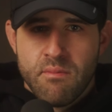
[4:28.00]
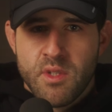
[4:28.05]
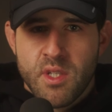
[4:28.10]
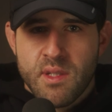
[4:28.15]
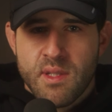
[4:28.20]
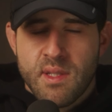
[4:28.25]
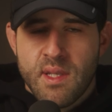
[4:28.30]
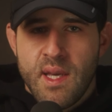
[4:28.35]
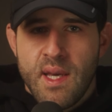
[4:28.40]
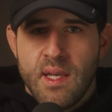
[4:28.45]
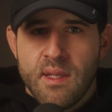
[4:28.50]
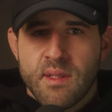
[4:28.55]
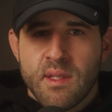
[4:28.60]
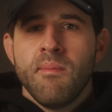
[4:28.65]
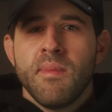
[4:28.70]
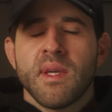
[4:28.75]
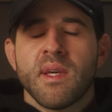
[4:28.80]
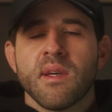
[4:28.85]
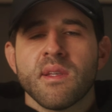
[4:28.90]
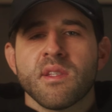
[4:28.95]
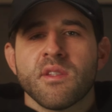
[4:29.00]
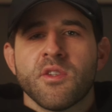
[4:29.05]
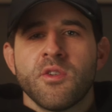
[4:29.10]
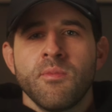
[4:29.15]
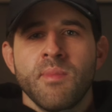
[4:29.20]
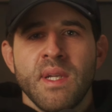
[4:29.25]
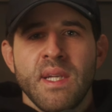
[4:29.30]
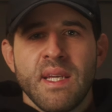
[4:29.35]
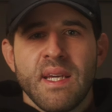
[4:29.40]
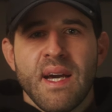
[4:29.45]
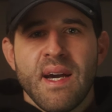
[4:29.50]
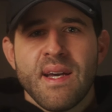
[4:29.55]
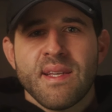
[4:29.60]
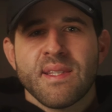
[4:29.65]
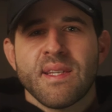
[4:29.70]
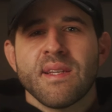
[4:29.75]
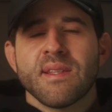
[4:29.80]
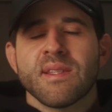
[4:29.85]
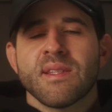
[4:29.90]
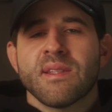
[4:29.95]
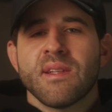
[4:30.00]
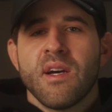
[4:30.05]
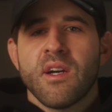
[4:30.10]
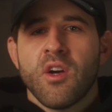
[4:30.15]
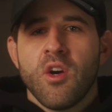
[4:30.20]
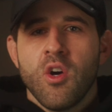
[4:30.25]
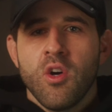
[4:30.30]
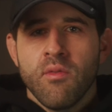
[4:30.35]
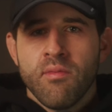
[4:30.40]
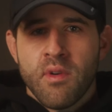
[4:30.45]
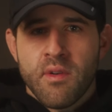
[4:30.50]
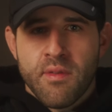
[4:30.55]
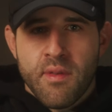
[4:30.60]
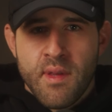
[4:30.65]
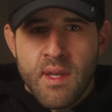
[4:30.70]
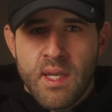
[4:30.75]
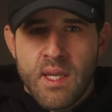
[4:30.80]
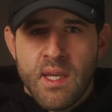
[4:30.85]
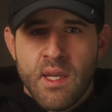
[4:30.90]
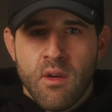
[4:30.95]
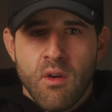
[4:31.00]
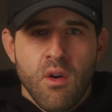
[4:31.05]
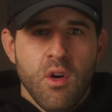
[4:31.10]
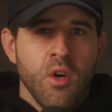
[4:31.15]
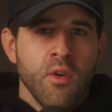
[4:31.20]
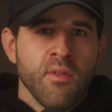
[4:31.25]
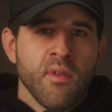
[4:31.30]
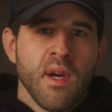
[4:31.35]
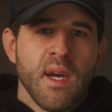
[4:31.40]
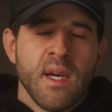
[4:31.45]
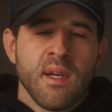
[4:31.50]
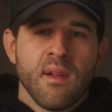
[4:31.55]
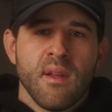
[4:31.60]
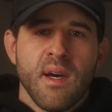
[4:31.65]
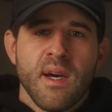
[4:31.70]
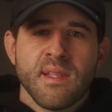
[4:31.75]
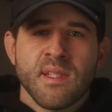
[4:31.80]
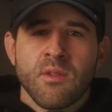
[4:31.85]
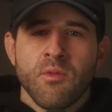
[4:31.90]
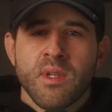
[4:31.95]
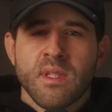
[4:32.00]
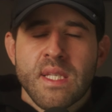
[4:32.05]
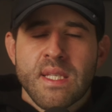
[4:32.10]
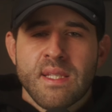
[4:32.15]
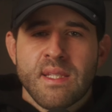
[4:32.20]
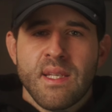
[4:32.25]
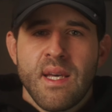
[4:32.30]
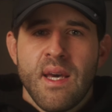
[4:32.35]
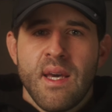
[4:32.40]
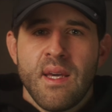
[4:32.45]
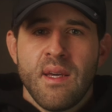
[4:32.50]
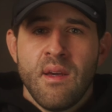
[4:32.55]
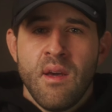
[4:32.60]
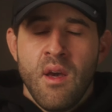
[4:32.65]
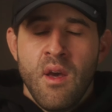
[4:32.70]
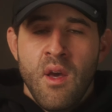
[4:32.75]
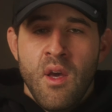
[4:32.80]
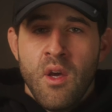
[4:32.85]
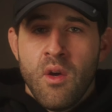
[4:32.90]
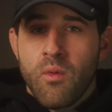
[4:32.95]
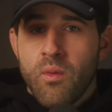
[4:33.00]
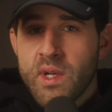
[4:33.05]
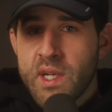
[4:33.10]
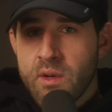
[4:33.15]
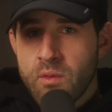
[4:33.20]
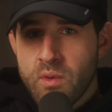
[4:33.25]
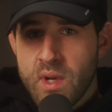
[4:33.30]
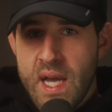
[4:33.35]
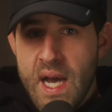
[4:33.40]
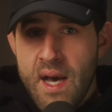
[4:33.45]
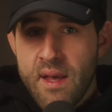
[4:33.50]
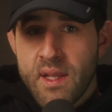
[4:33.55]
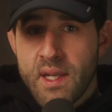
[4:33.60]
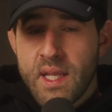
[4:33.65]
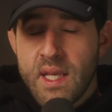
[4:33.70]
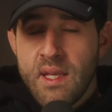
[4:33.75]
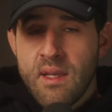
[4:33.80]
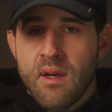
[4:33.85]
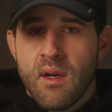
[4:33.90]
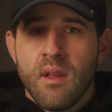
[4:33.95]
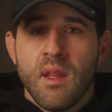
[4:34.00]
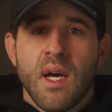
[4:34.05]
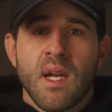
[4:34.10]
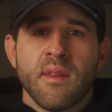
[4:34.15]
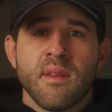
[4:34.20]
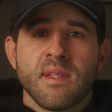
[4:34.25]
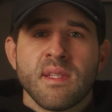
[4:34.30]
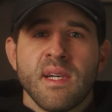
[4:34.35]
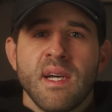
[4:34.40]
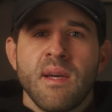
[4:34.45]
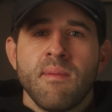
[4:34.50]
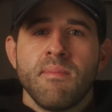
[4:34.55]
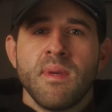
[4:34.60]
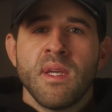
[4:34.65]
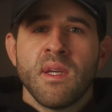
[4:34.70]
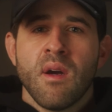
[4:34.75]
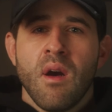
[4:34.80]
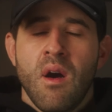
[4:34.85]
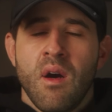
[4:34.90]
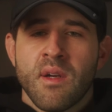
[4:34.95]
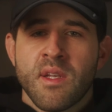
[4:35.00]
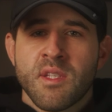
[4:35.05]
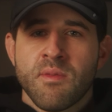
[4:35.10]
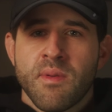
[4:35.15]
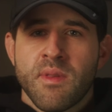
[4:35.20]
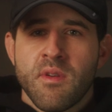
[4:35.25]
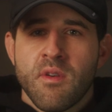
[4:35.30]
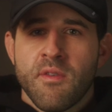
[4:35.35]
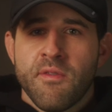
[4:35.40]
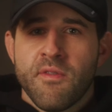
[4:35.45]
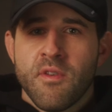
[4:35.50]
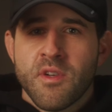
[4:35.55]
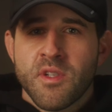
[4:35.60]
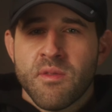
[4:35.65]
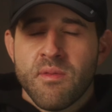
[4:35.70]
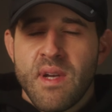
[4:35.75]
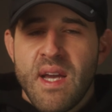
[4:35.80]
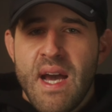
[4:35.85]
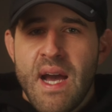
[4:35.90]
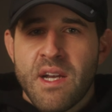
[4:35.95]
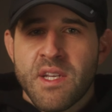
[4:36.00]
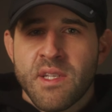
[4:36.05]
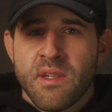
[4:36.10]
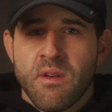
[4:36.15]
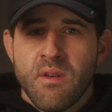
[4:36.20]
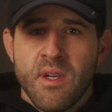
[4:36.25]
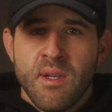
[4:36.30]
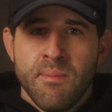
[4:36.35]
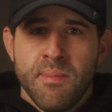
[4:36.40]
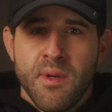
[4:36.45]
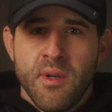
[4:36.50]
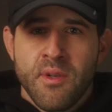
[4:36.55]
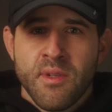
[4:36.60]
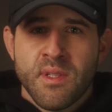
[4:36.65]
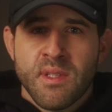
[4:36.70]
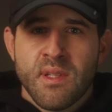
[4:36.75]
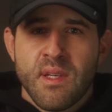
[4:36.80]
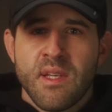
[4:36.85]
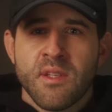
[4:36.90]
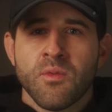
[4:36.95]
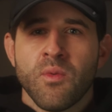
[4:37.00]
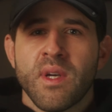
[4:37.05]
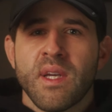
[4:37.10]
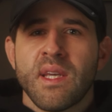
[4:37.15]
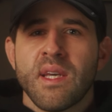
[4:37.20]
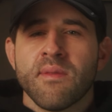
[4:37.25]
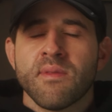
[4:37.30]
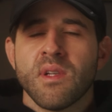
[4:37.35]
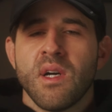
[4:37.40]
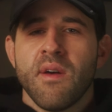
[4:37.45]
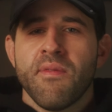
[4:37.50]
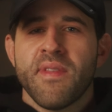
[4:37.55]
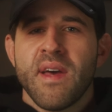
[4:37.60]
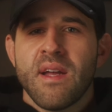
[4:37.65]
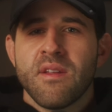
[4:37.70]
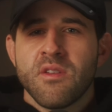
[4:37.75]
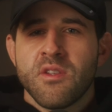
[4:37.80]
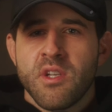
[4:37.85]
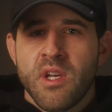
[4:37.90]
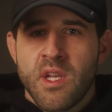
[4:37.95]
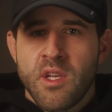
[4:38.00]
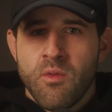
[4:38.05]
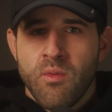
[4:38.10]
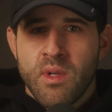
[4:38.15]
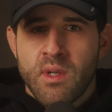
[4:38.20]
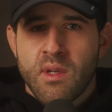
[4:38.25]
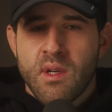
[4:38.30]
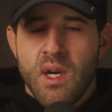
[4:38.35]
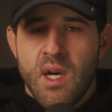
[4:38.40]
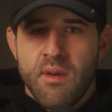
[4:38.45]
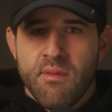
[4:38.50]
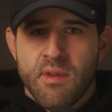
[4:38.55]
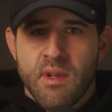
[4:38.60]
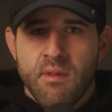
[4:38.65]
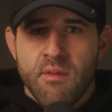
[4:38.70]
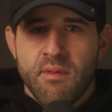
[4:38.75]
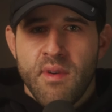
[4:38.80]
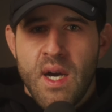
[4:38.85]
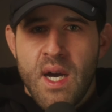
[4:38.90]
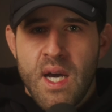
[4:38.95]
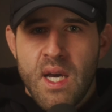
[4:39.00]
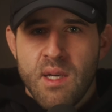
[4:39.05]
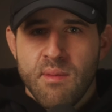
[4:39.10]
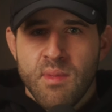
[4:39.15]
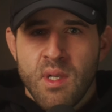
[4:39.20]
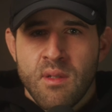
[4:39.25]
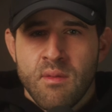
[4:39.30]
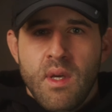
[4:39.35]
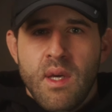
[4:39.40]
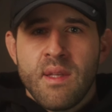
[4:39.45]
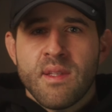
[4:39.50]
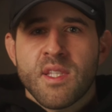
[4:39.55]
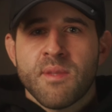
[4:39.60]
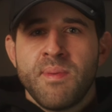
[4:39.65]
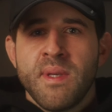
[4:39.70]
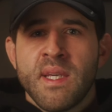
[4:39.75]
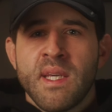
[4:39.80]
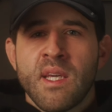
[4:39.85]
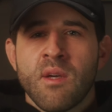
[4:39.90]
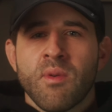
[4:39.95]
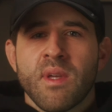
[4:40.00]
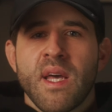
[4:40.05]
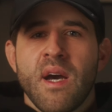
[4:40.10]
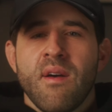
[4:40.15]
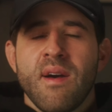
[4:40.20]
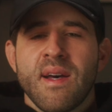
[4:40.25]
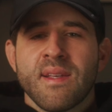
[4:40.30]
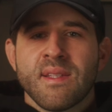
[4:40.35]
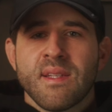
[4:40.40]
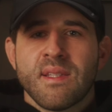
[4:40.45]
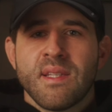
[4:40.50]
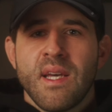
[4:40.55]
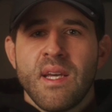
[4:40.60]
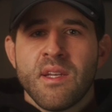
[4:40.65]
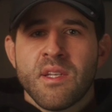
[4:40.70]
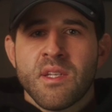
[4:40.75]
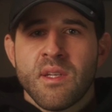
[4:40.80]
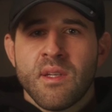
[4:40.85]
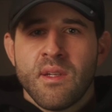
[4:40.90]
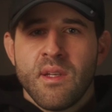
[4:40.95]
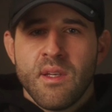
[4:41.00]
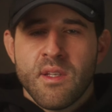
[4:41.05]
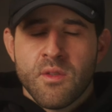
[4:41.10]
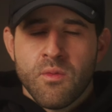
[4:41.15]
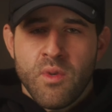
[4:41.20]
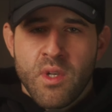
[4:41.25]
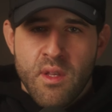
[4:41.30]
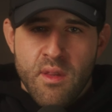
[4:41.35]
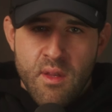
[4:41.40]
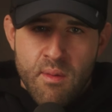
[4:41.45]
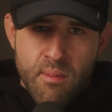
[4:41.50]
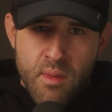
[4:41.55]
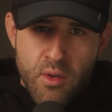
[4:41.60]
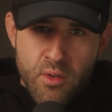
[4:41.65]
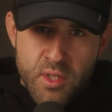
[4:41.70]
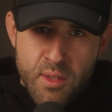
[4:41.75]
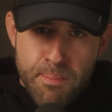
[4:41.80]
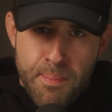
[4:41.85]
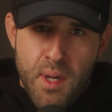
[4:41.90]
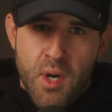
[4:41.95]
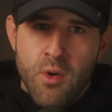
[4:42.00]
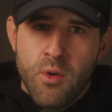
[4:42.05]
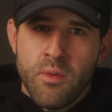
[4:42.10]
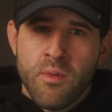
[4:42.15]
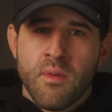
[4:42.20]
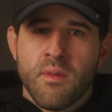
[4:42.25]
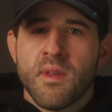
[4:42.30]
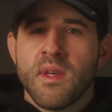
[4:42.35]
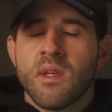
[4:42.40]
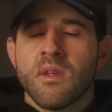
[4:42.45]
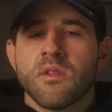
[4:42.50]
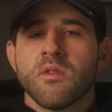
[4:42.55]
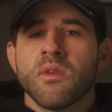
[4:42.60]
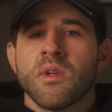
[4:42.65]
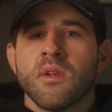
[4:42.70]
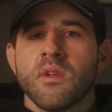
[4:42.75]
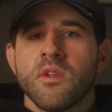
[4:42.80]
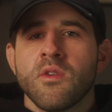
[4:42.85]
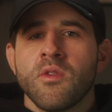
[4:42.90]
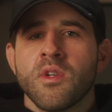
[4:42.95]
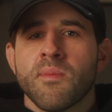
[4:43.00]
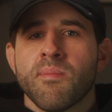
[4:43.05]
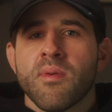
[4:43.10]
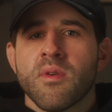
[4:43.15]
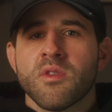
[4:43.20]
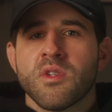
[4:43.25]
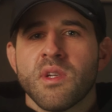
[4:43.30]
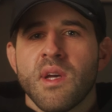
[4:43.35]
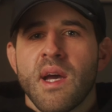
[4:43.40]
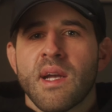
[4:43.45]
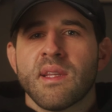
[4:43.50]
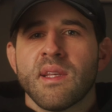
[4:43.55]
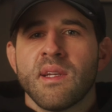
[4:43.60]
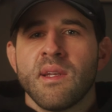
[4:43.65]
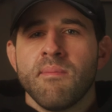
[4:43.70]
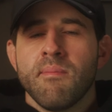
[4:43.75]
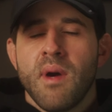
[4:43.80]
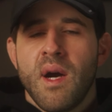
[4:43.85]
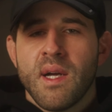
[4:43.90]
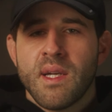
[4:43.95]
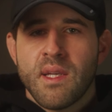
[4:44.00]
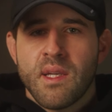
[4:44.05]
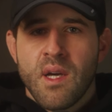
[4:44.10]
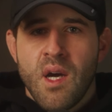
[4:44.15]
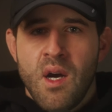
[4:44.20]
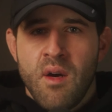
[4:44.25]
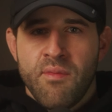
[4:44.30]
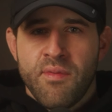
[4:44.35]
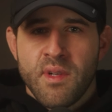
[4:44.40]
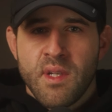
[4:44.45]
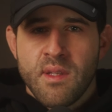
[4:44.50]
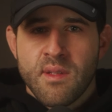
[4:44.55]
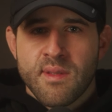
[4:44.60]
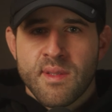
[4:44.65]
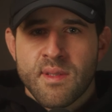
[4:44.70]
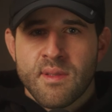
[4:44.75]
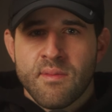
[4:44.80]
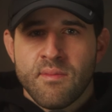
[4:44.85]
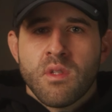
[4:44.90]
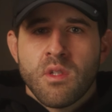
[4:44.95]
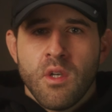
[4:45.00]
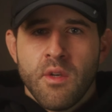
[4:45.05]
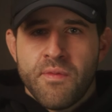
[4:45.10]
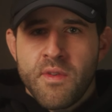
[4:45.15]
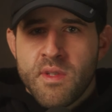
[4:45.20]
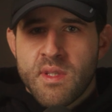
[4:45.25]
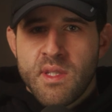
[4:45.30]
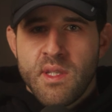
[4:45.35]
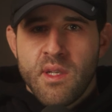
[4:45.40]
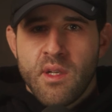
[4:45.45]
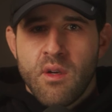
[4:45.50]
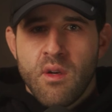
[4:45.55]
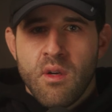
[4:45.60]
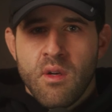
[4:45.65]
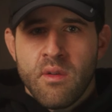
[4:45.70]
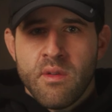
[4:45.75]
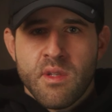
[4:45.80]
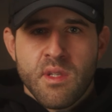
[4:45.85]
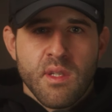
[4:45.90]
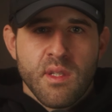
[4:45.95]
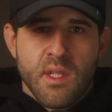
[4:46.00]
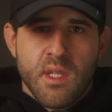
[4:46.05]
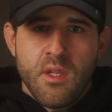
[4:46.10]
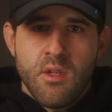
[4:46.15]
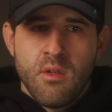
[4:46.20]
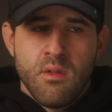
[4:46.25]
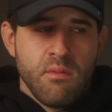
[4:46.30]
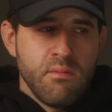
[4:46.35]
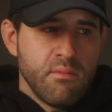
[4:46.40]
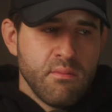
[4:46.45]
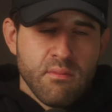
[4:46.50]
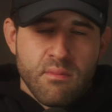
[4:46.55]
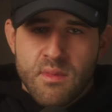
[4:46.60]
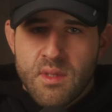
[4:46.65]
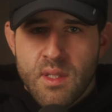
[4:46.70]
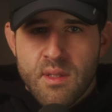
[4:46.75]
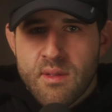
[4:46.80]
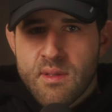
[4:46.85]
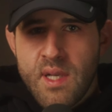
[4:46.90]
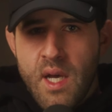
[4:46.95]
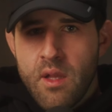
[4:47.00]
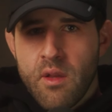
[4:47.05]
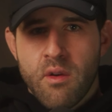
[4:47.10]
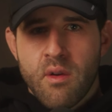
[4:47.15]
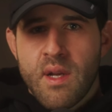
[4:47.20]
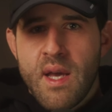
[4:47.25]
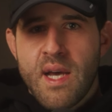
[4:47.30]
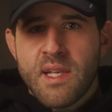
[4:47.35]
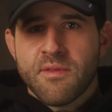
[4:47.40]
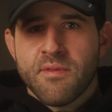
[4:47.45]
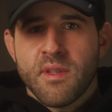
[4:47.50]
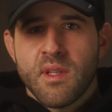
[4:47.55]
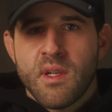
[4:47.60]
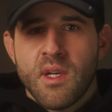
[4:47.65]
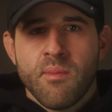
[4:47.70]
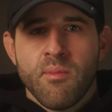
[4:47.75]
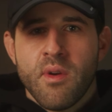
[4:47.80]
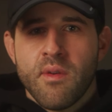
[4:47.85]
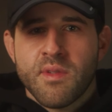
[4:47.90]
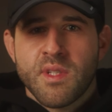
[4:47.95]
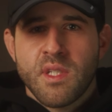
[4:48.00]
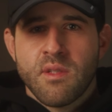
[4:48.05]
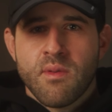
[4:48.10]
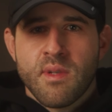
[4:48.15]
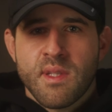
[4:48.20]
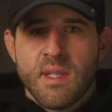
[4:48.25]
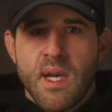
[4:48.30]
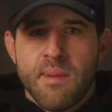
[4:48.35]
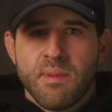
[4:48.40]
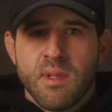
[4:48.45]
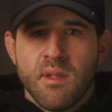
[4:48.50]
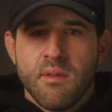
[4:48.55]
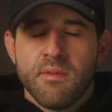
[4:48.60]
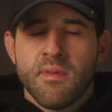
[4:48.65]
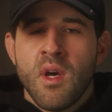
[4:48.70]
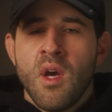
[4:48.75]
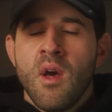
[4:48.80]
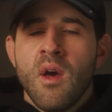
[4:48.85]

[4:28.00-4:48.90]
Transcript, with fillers: just say it. Because too many guys get stuck overthinking or overanalyzing what to say when in reality, a lot of the time being honest with your first reaction or impulse is what gives off that genuine confident vibe. And speaking without hesitation is one of the most potent things you can do to project and embody confidence. So if you see a girl and she's cute, just tell her and ask for the number if she's receptive.